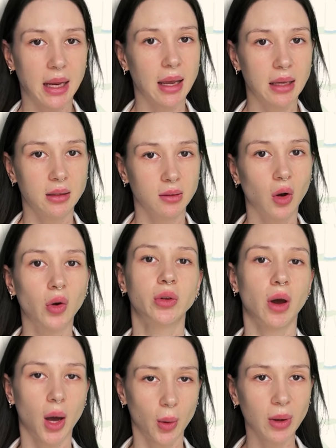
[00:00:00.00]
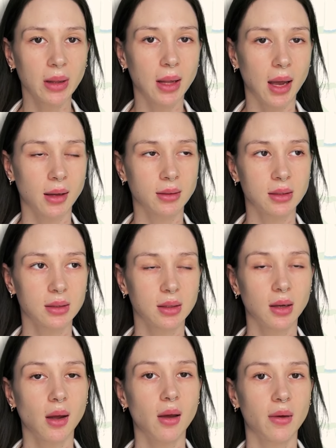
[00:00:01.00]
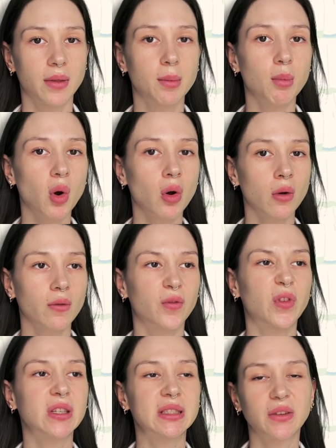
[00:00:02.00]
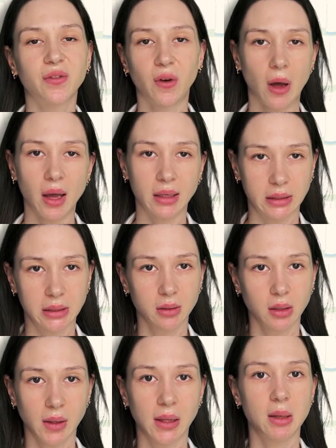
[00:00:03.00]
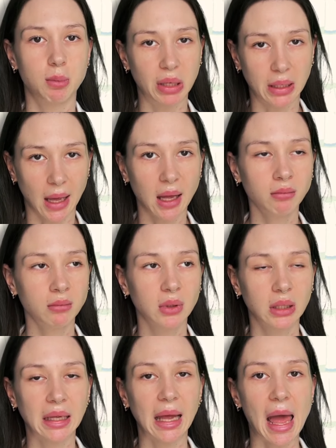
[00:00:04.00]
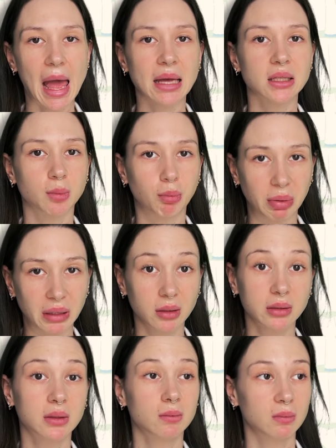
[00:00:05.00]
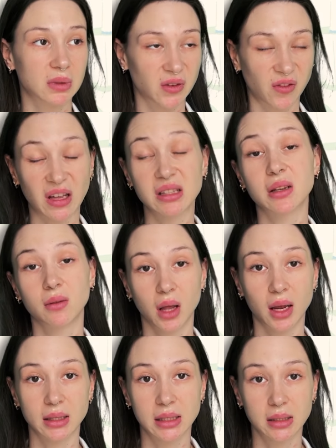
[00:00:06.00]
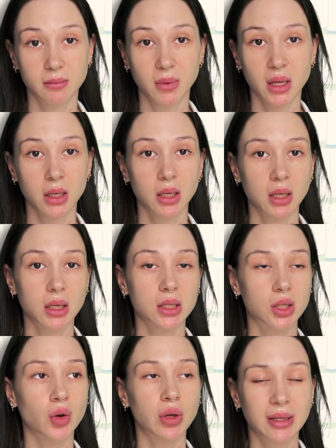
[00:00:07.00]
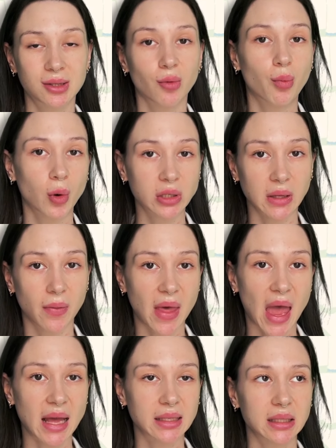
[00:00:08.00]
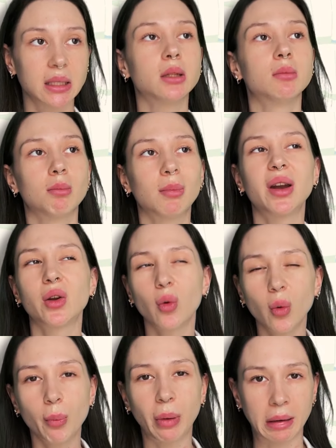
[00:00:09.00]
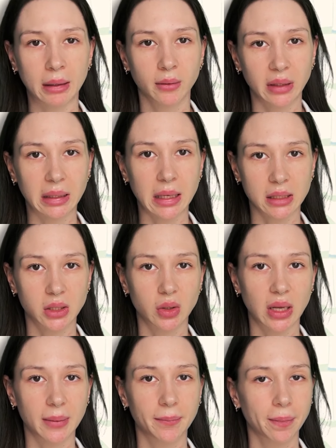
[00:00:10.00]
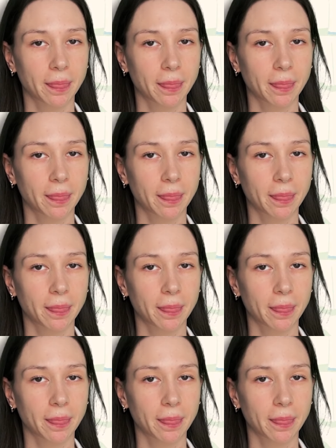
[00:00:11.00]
stay on our land, the more fortified they become and build defensive lines. So it's reported that in Mariupol yesterday,